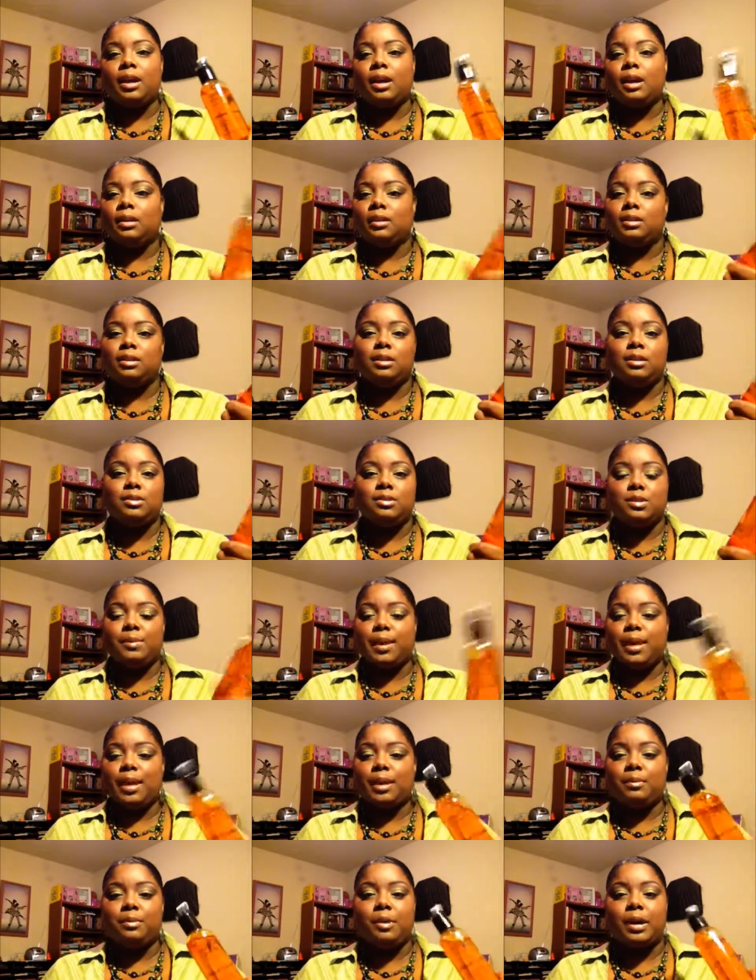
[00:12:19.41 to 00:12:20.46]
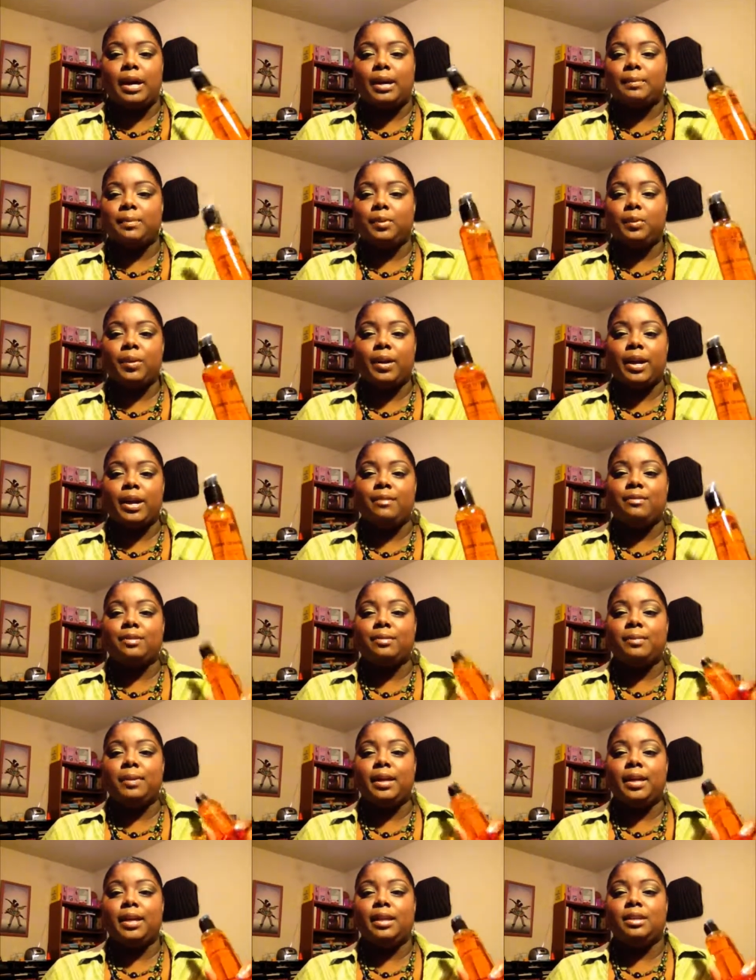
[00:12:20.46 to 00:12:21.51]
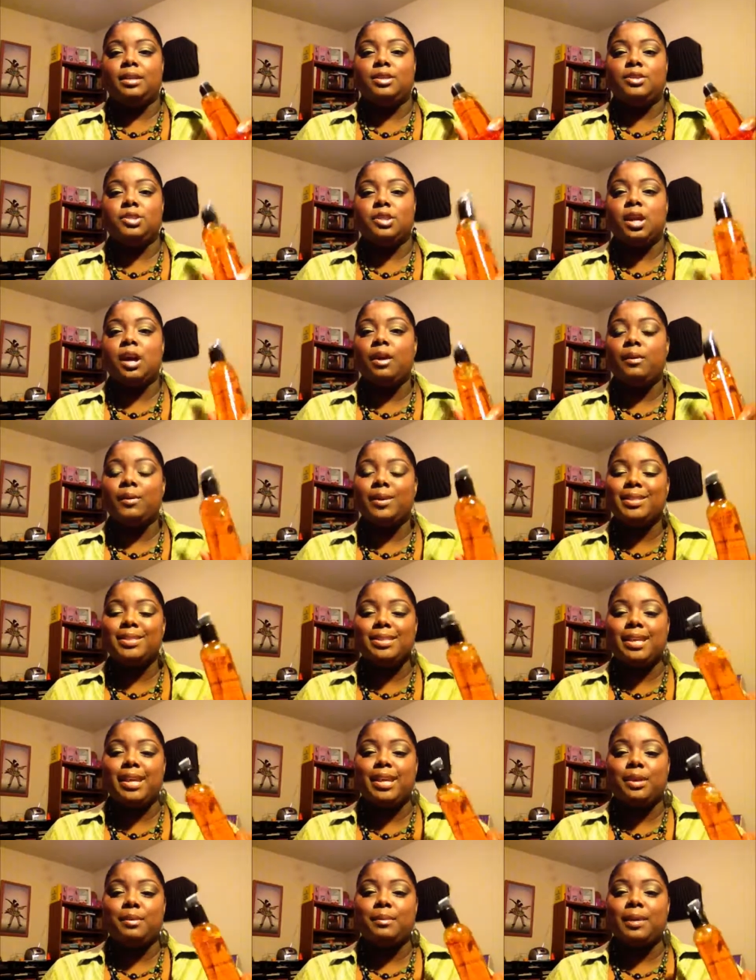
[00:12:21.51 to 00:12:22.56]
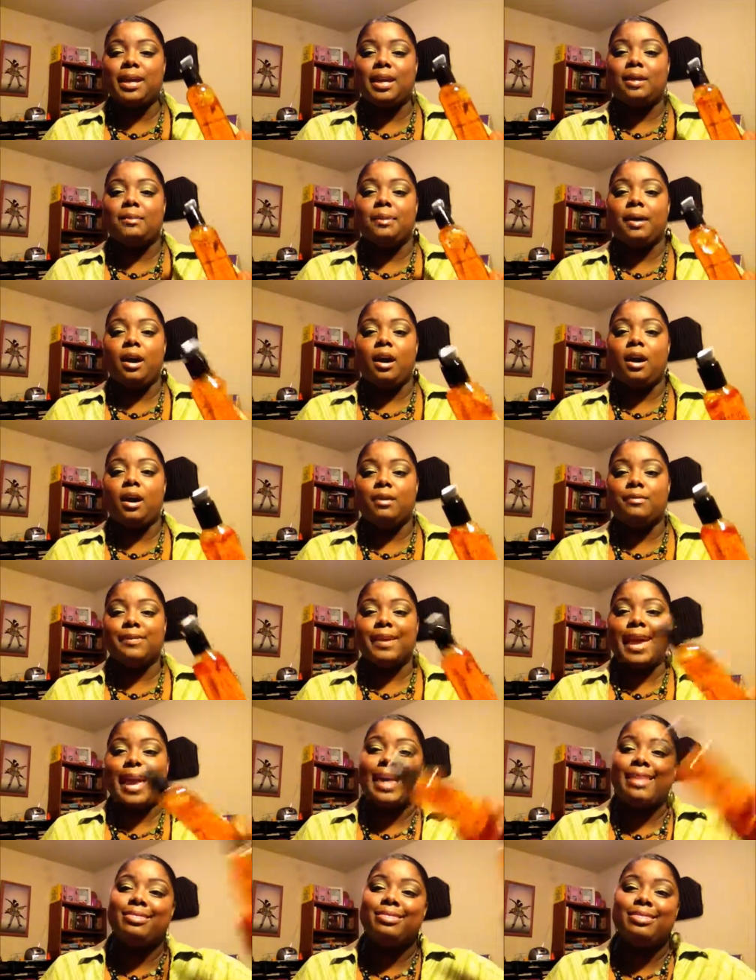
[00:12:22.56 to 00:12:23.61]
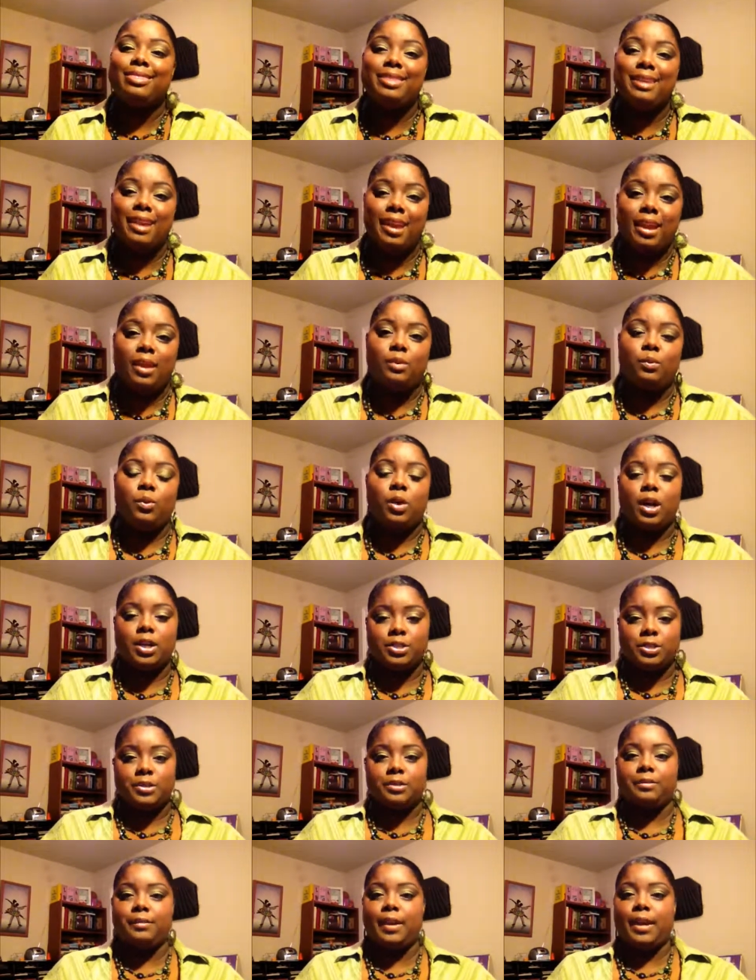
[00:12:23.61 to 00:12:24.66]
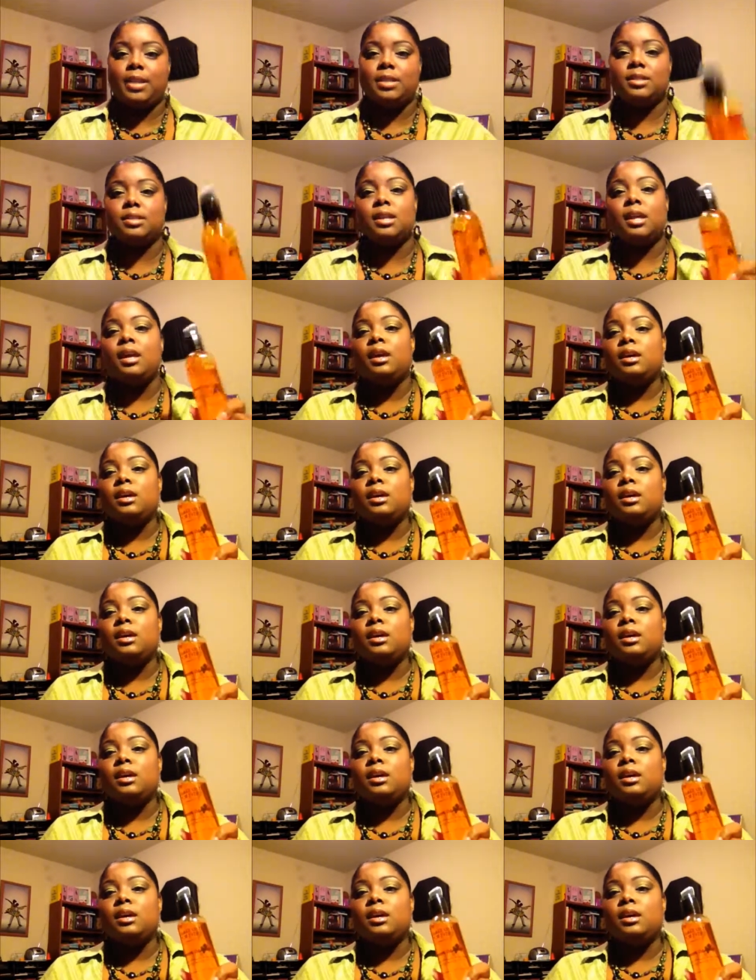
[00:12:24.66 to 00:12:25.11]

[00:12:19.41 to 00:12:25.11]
You can use a makeup wipe or whatever, but you should always take your makeup off and then wash your face.